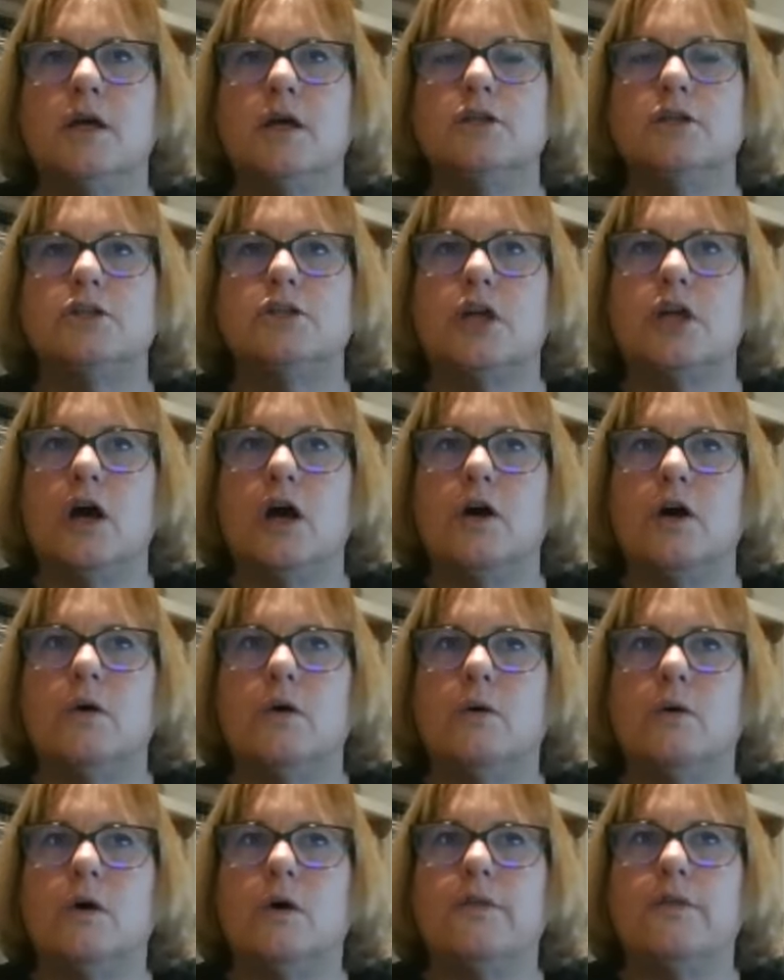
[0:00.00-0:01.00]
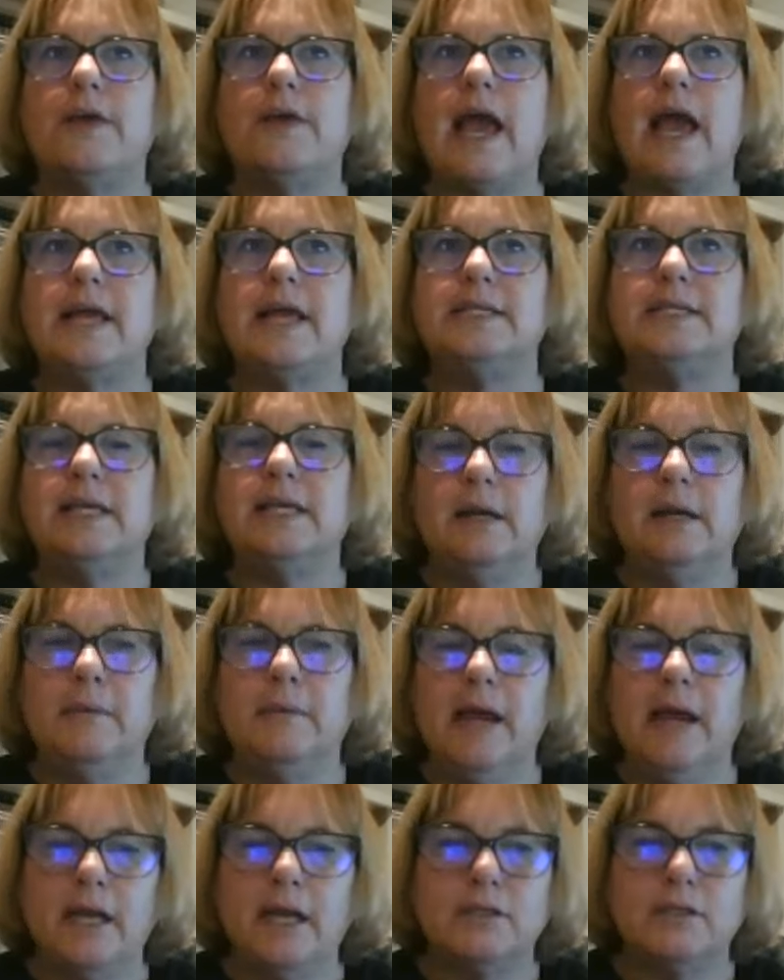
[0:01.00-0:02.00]
So the idea
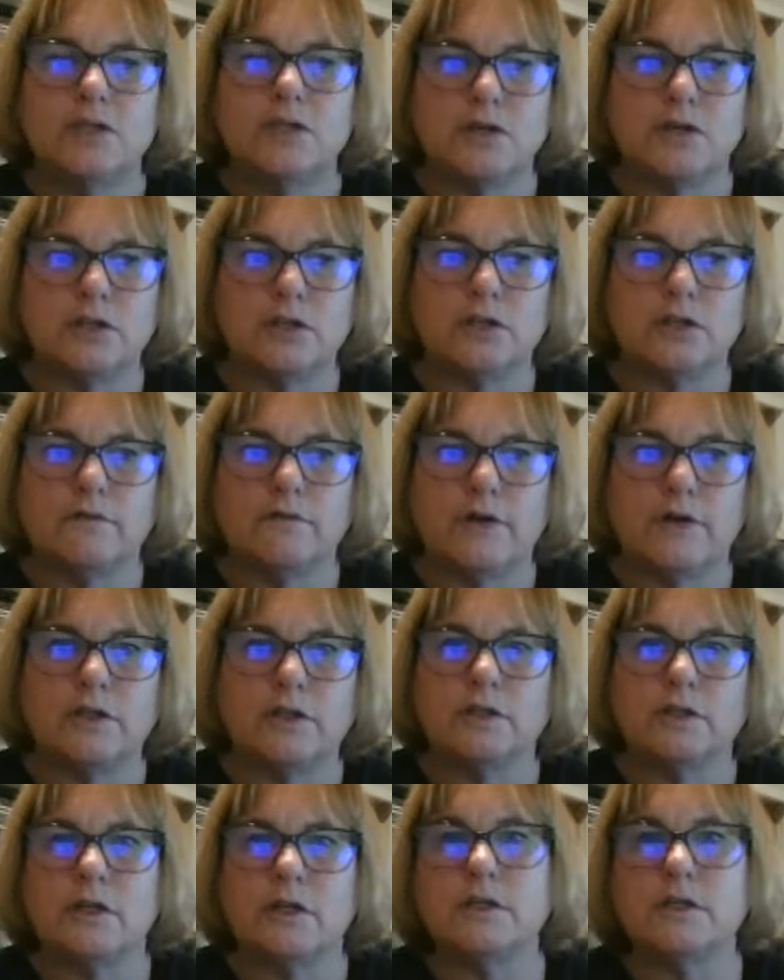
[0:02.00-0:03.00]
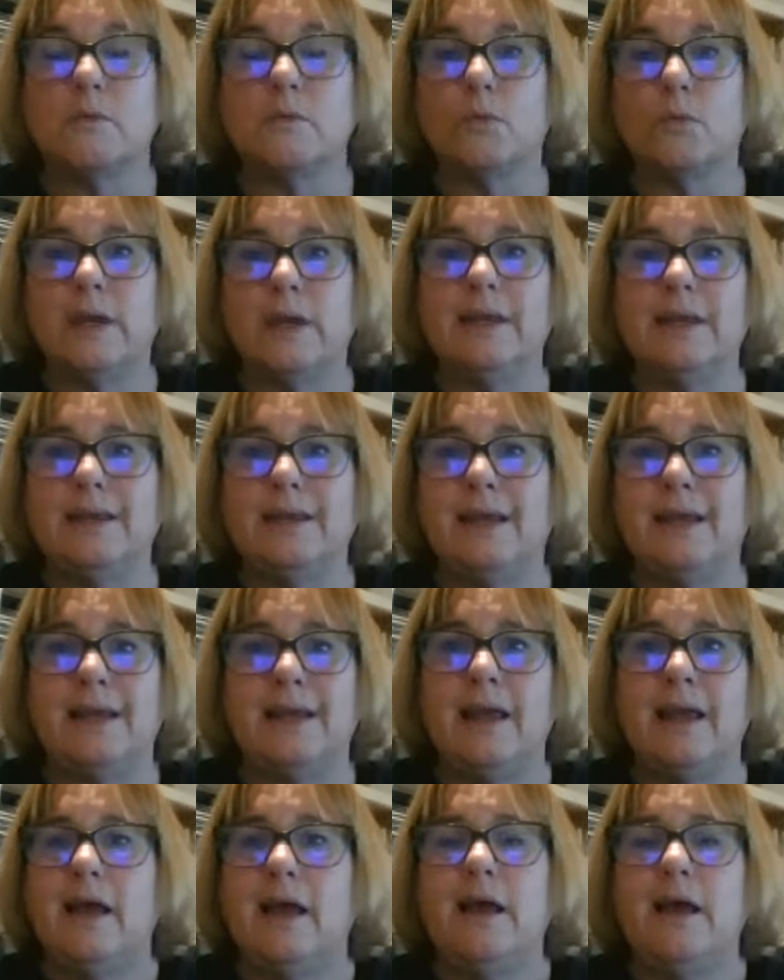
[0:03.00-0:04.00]
behind structural functionalism,
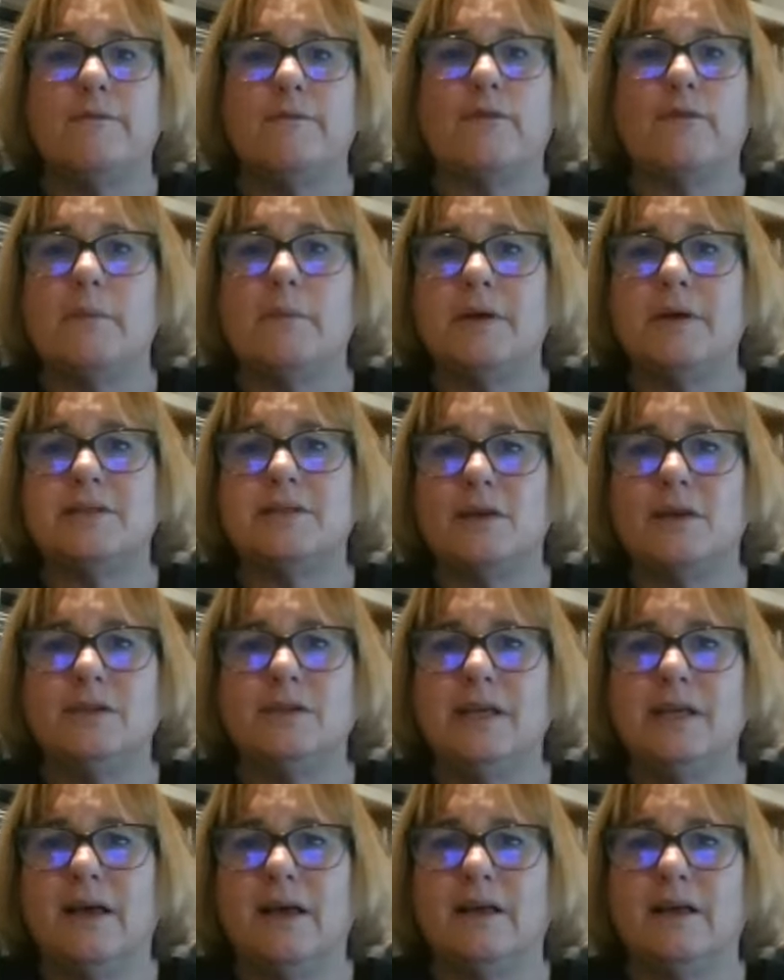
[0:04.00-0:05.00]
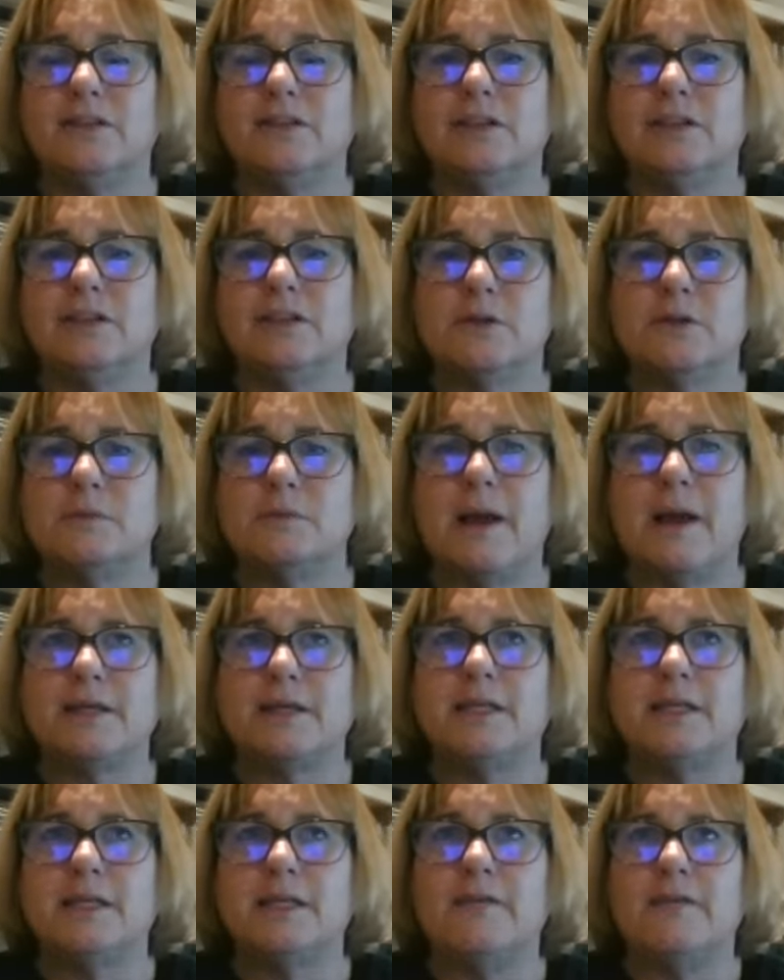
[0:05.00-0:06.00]
really, from a sociology
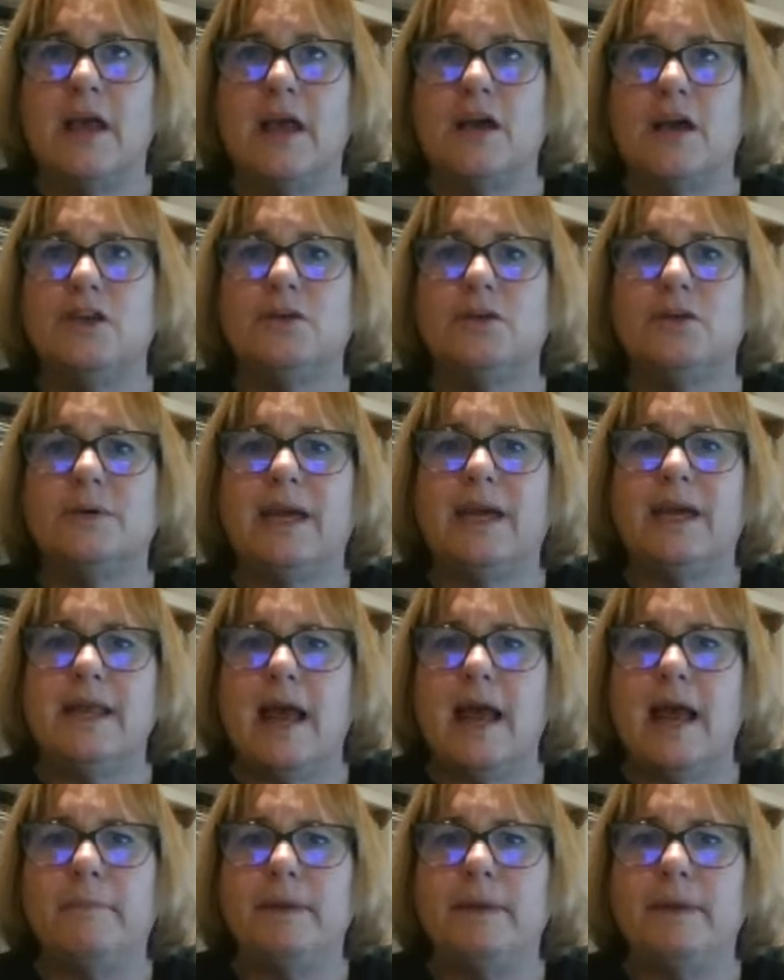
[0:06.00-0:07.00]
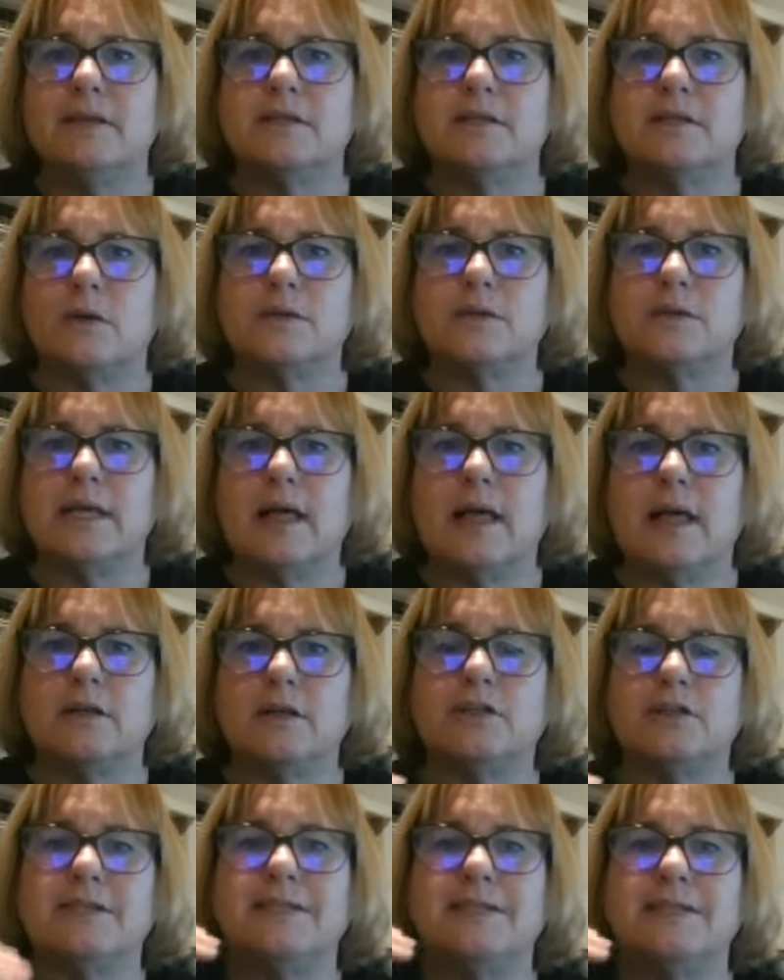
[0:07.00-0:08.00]
perspective, you cannot be a
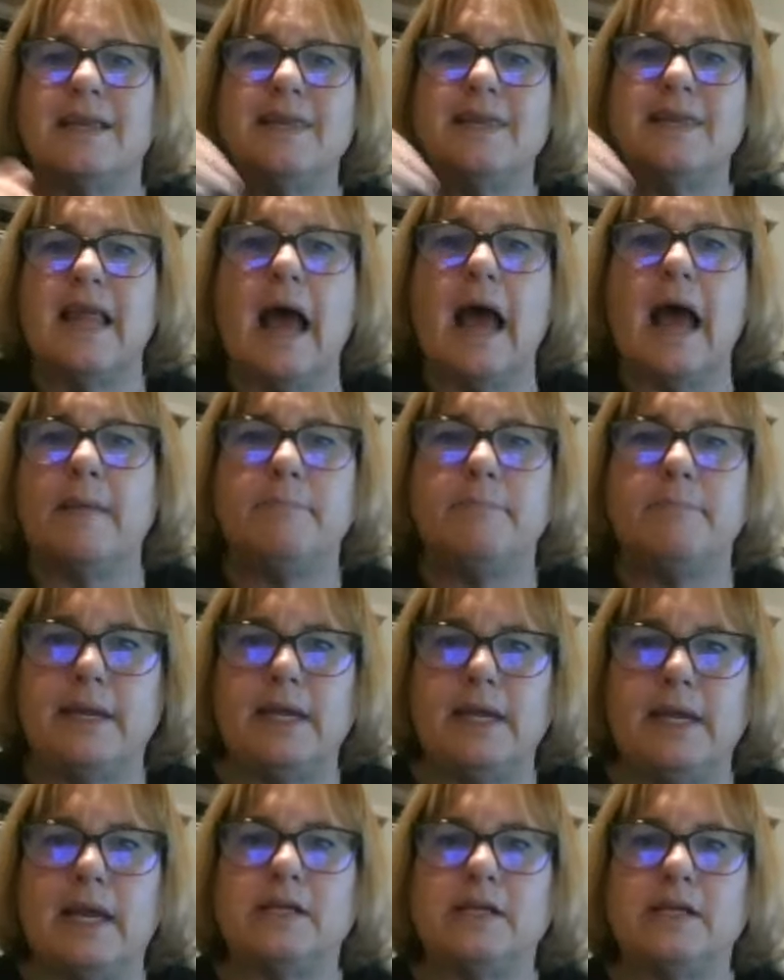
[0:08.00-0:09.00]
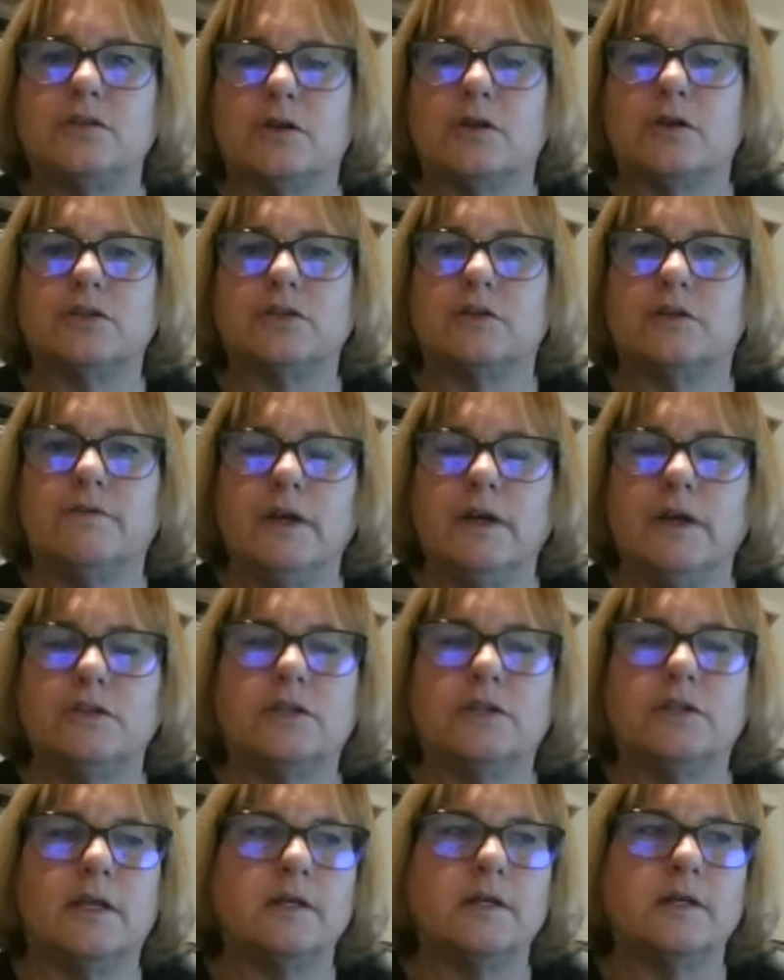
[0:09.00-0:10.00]
sociologist and not be a structural
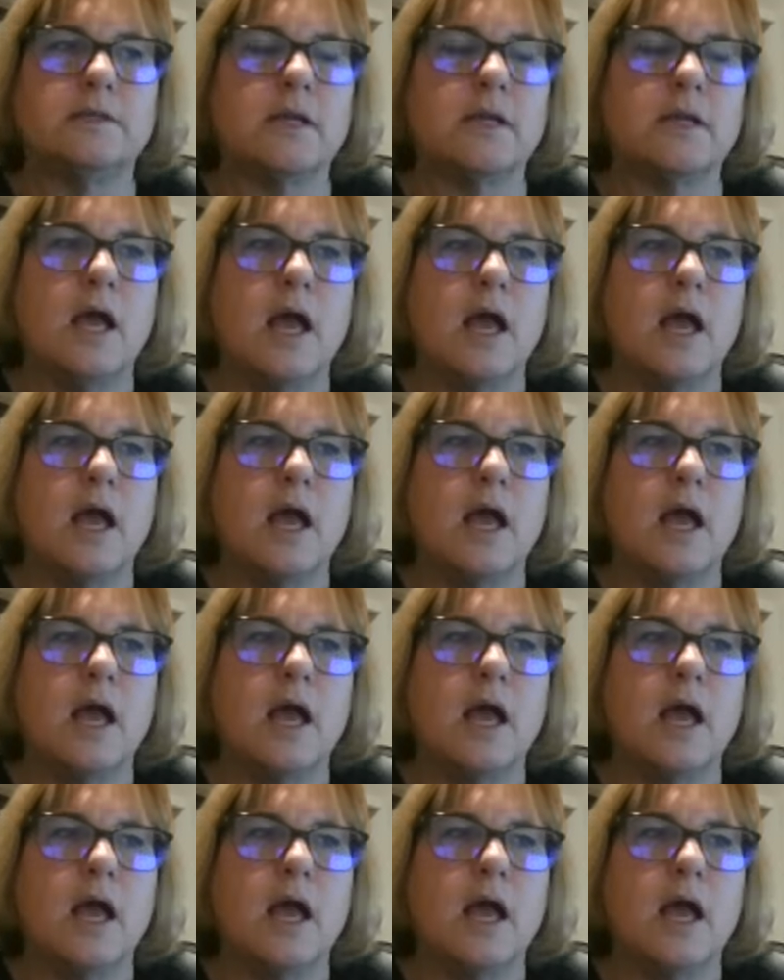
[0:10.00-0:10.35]
functionalist.